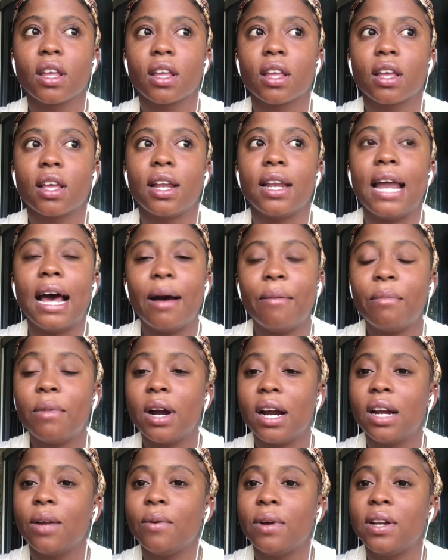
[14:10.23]
that
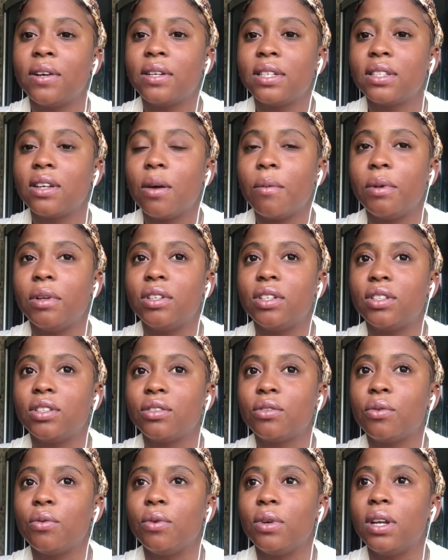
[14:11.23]
morning when I was coming to
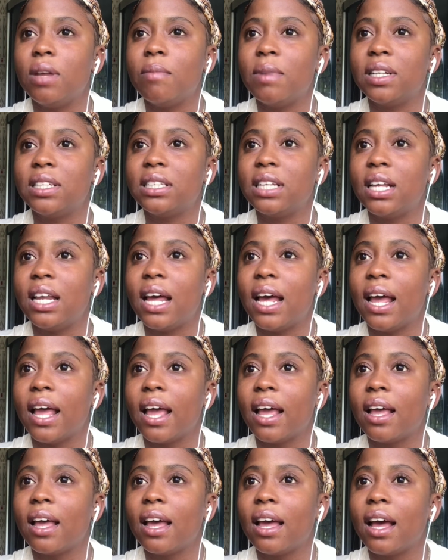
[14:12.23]
school, they must say
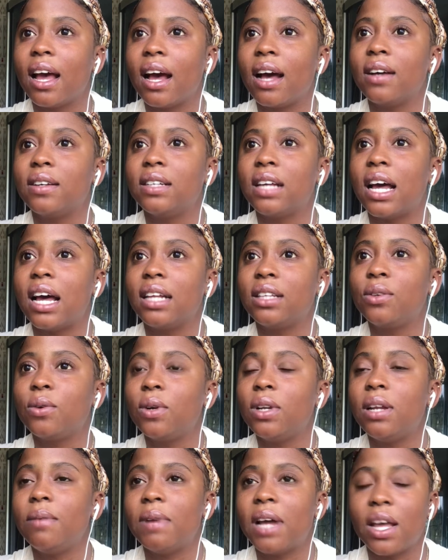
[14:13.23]
like, I told
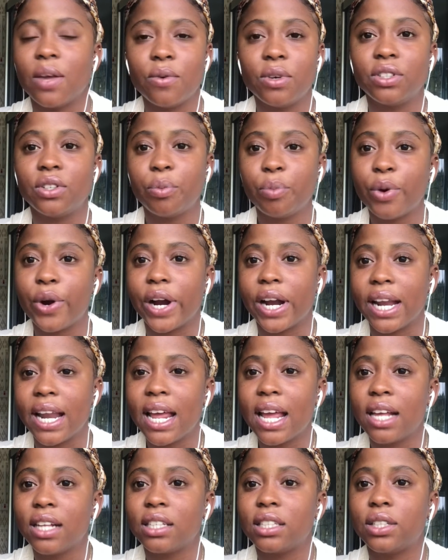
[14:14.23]
them that it was report
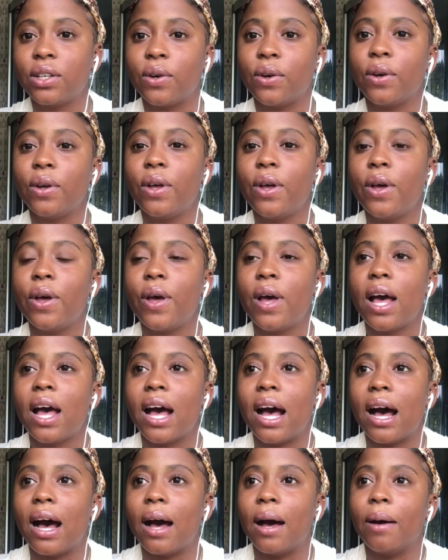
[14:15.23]
day. So
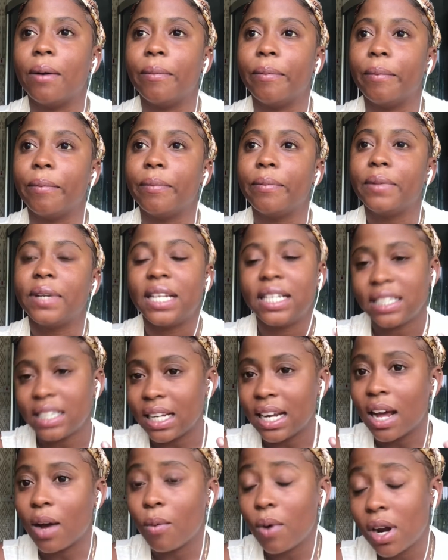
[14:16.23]
they said
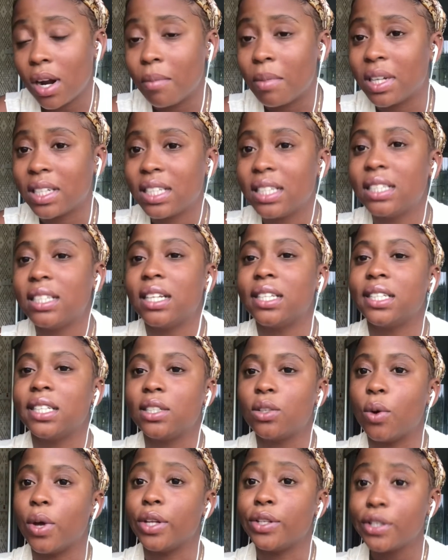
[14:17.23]
that one of my sisters is
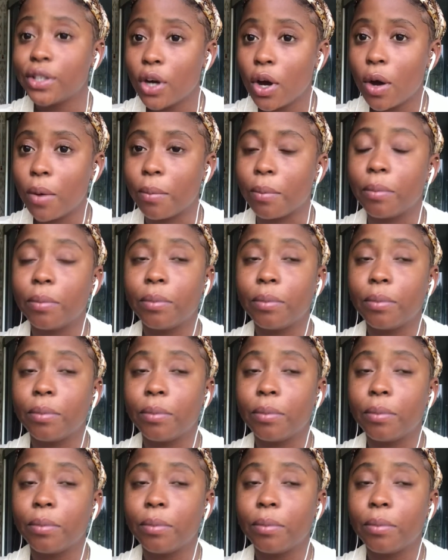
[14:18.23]
going to come.